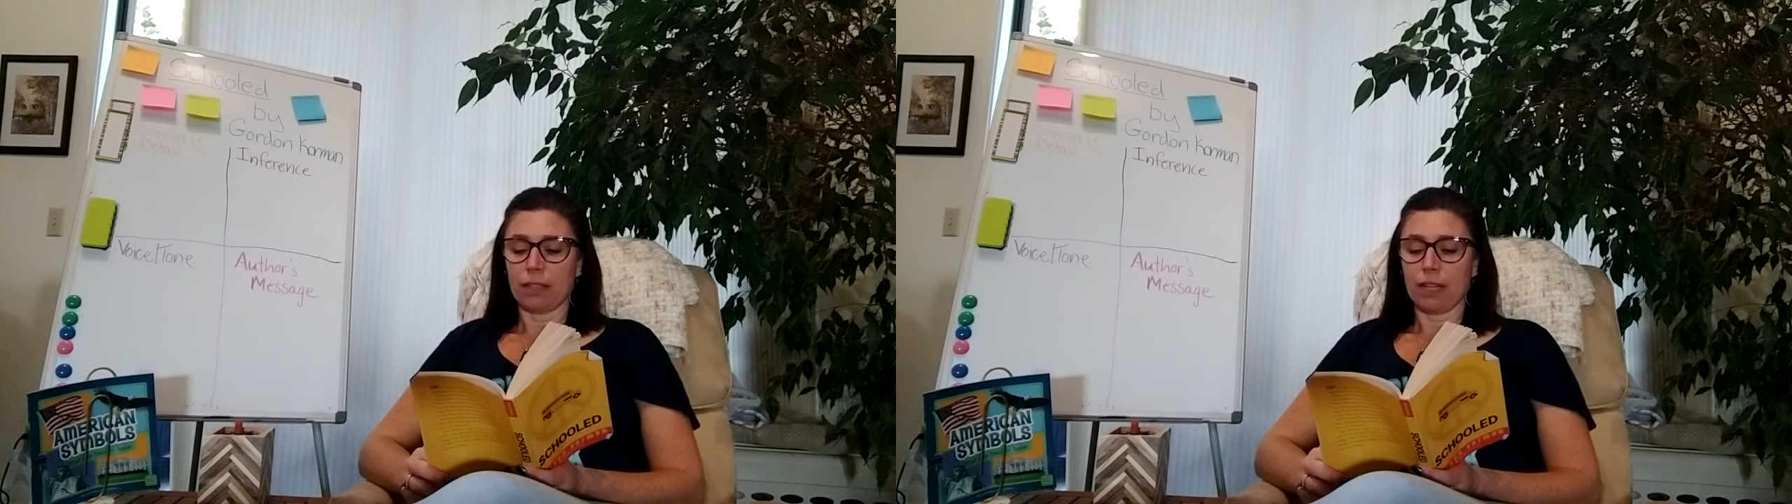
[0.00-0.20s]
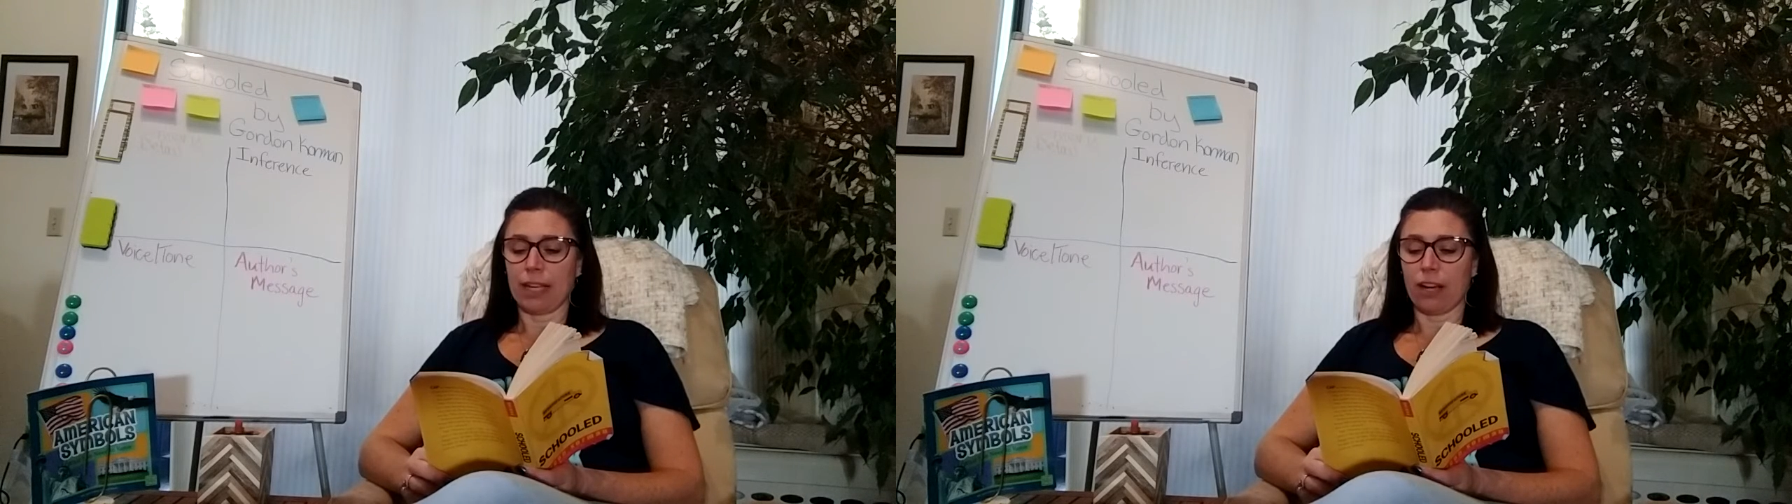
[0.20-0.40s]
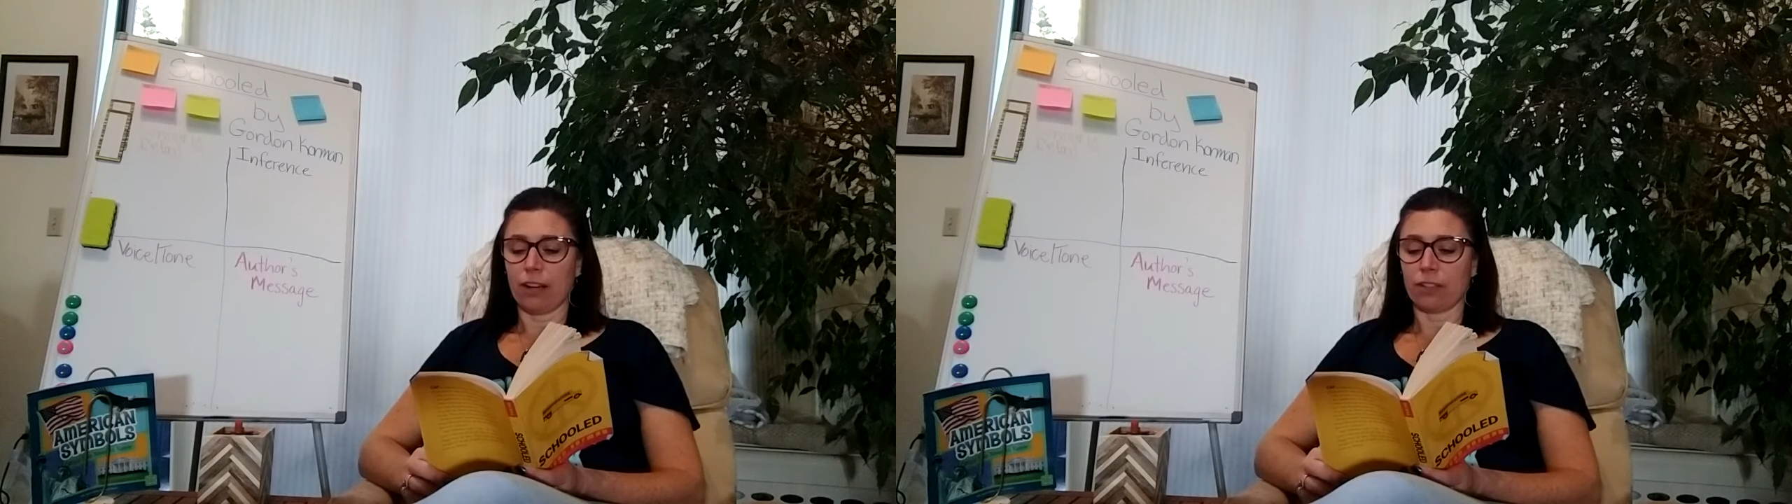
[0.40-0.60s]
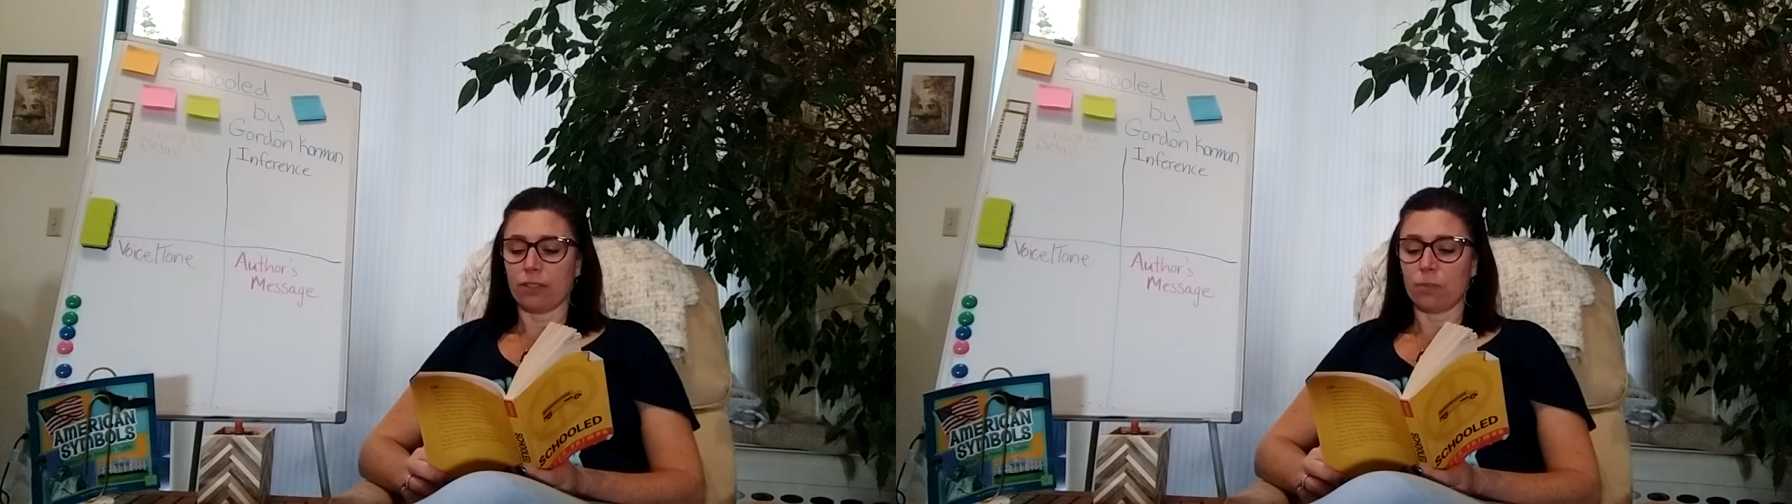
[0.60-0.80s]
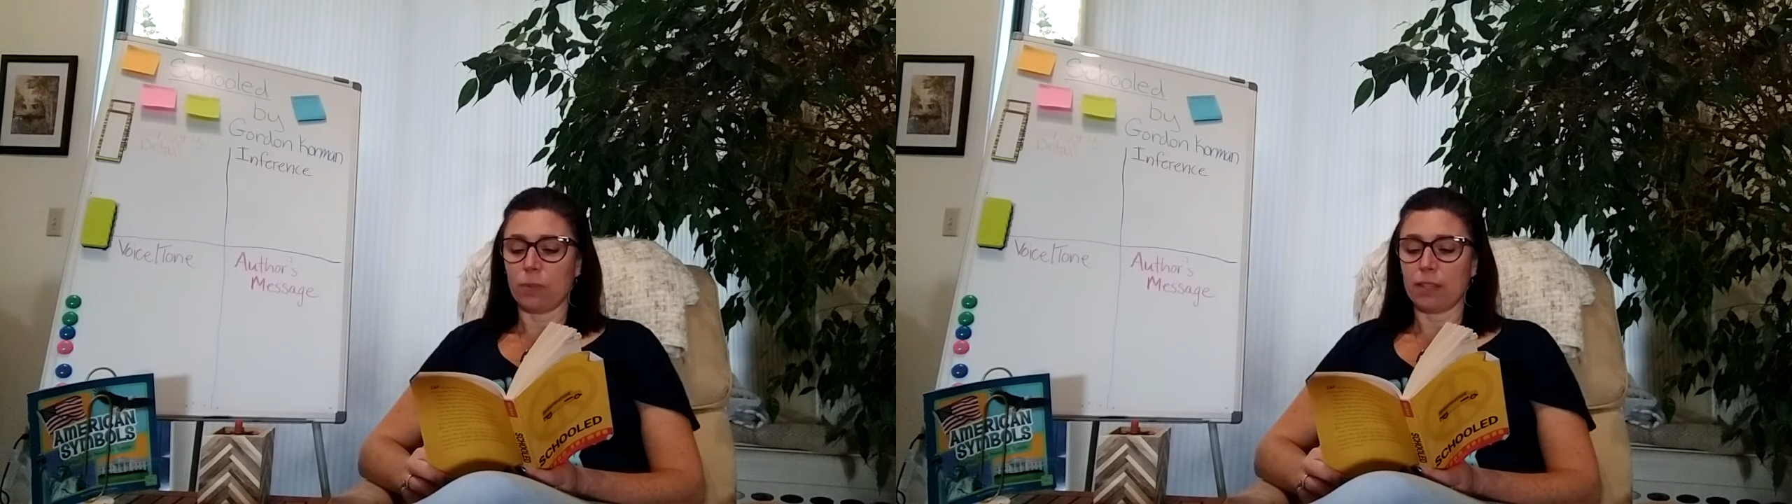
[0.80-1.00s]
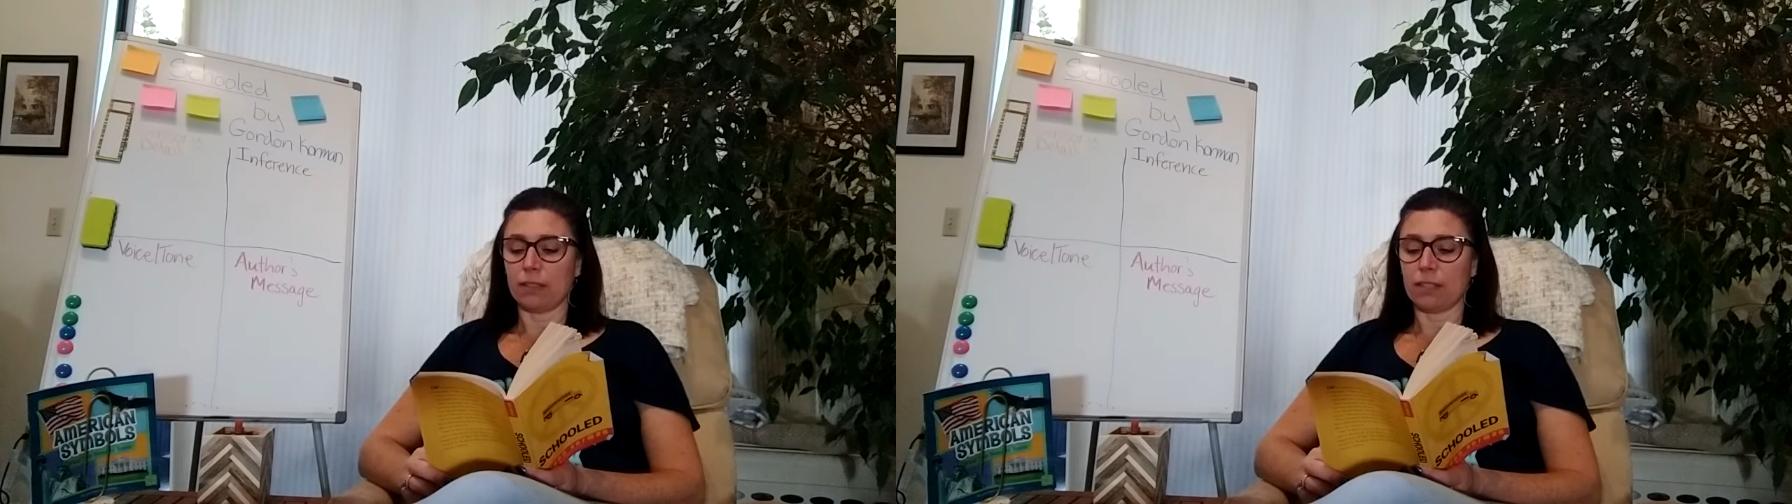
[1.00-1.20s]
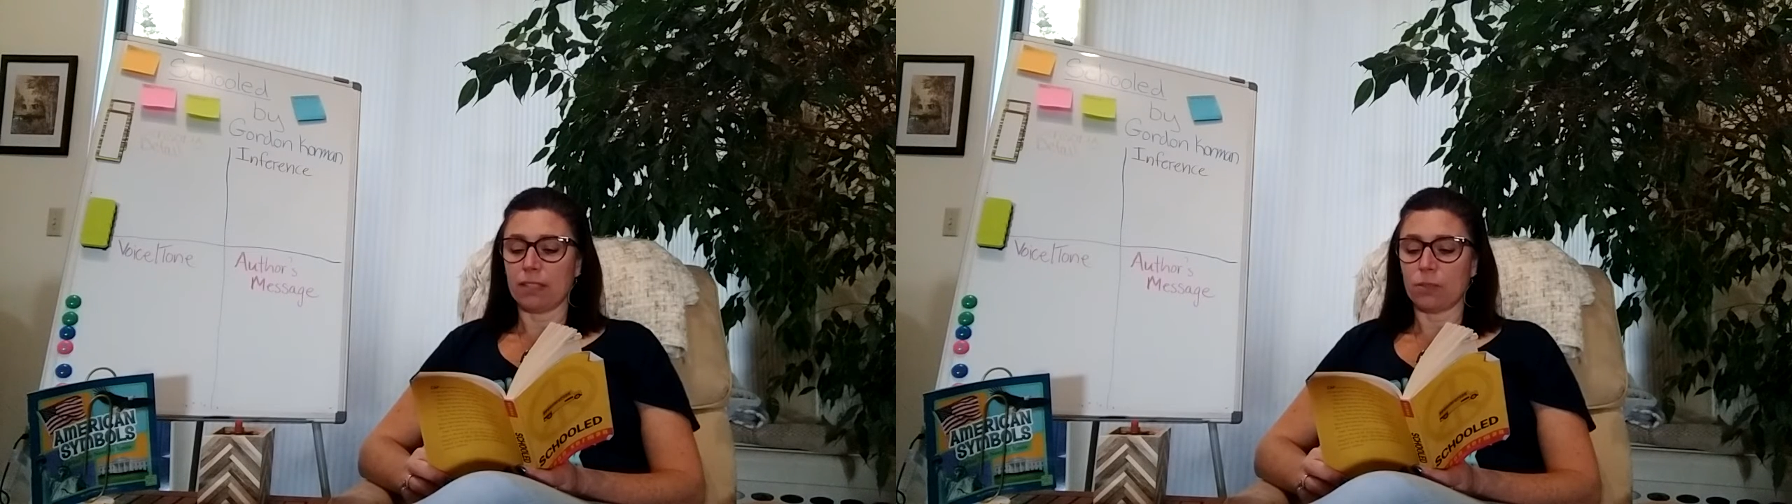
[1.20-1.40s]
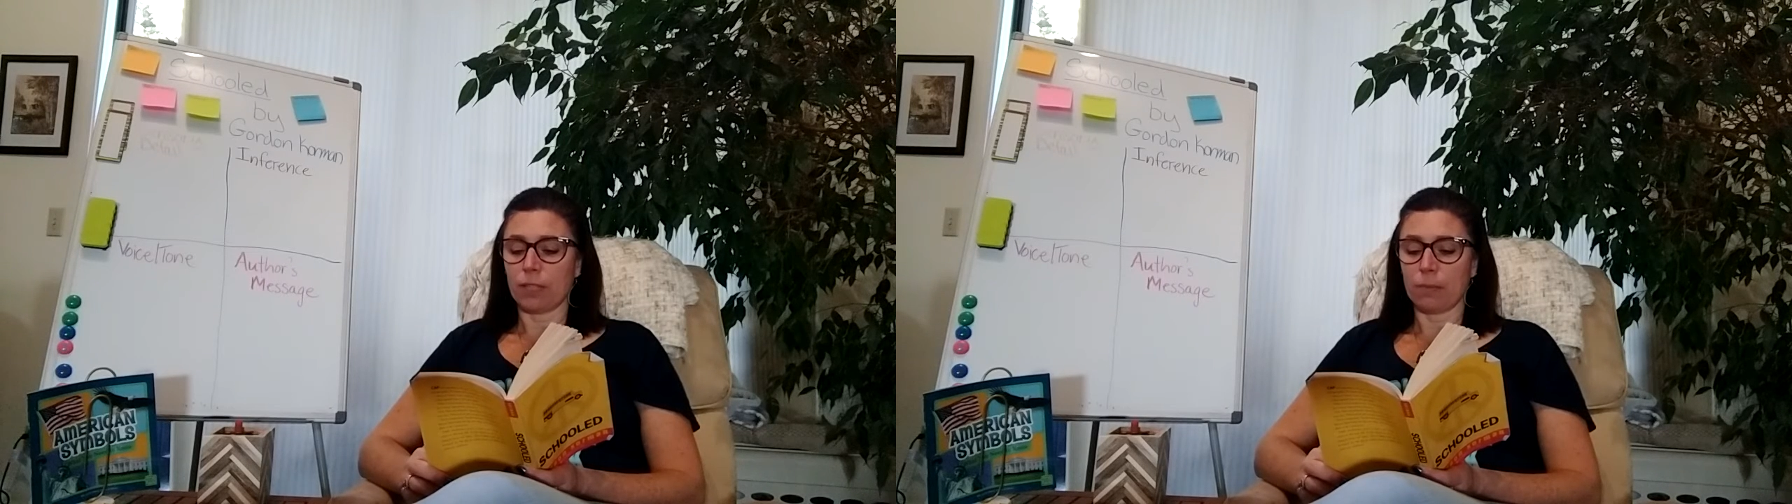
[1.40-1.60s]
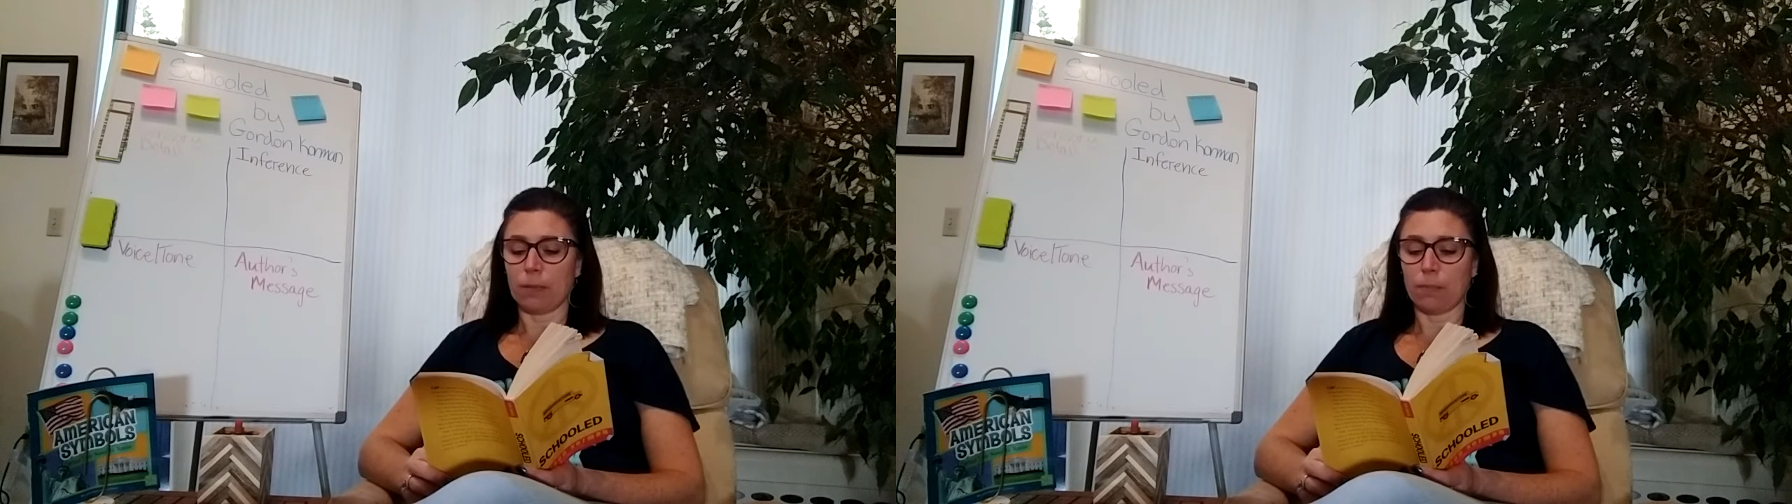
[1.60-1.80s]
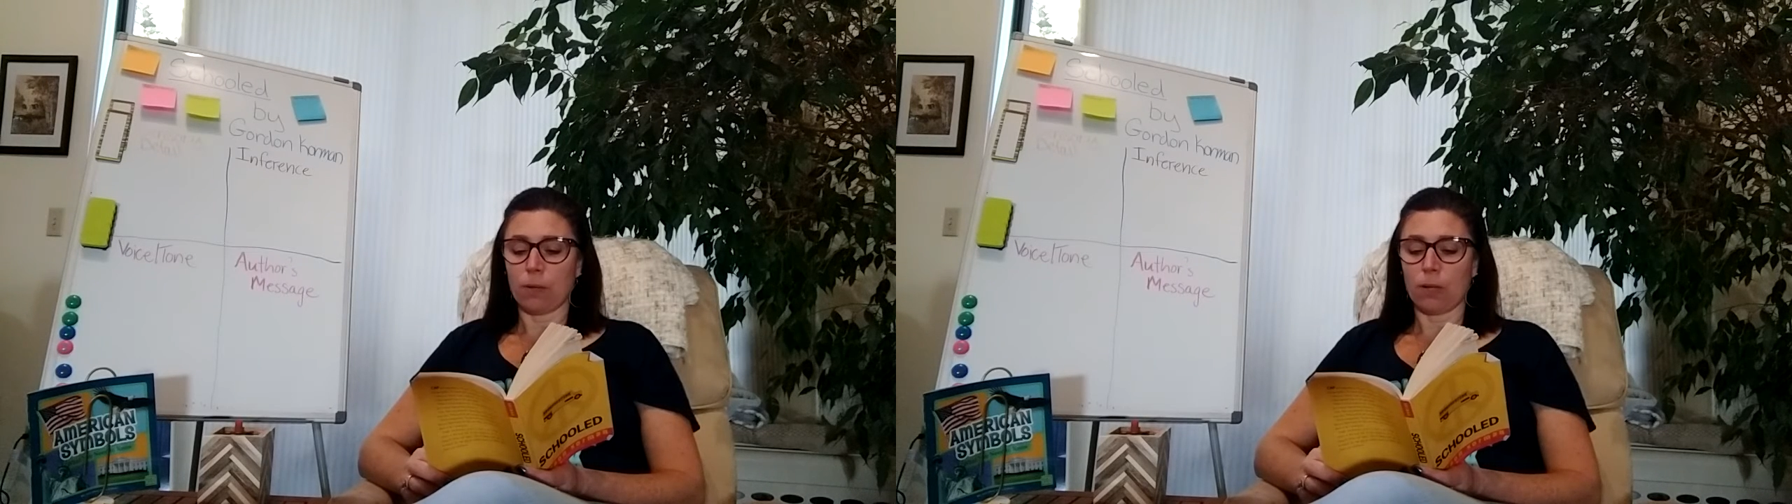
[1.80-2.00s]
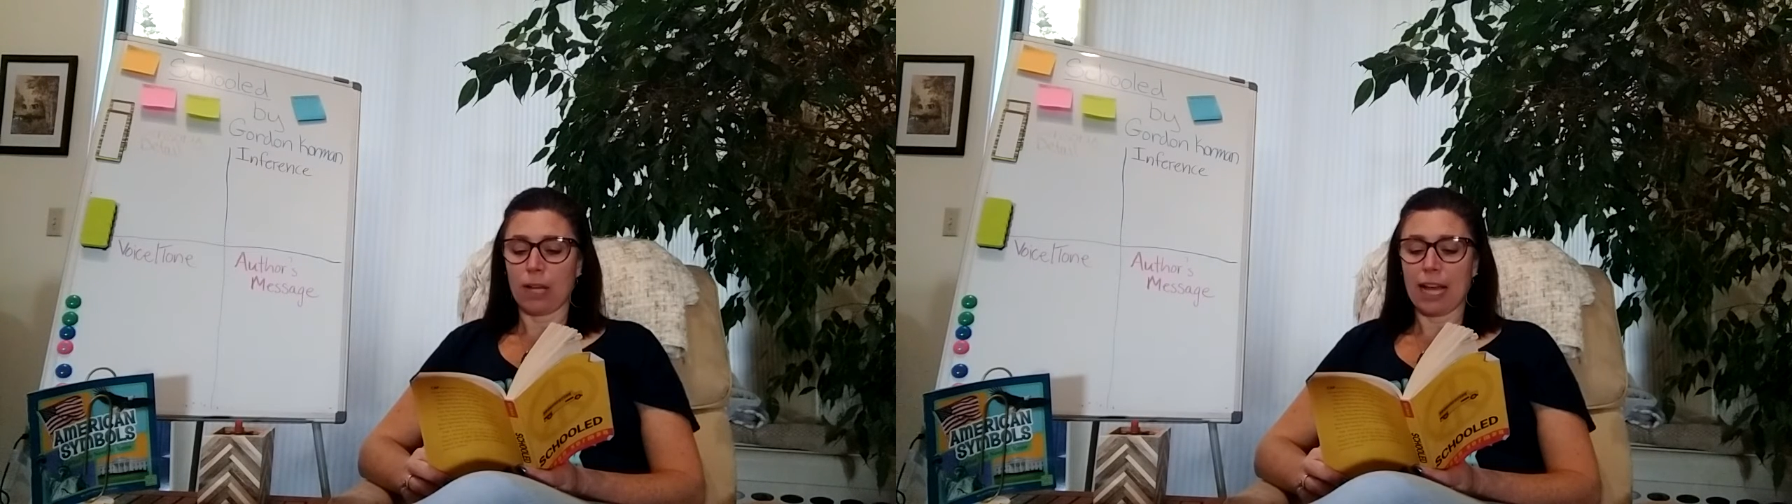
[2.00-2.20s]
I argued with at least 20 people.